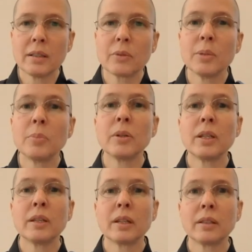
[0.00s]
we breathe
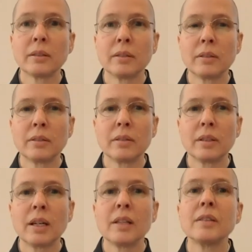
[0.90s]

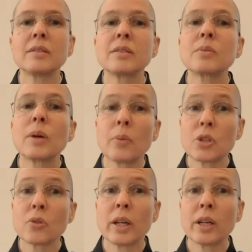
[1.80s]
in. And this is how we
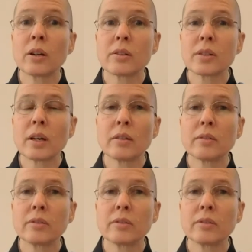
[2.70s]
train ourselves.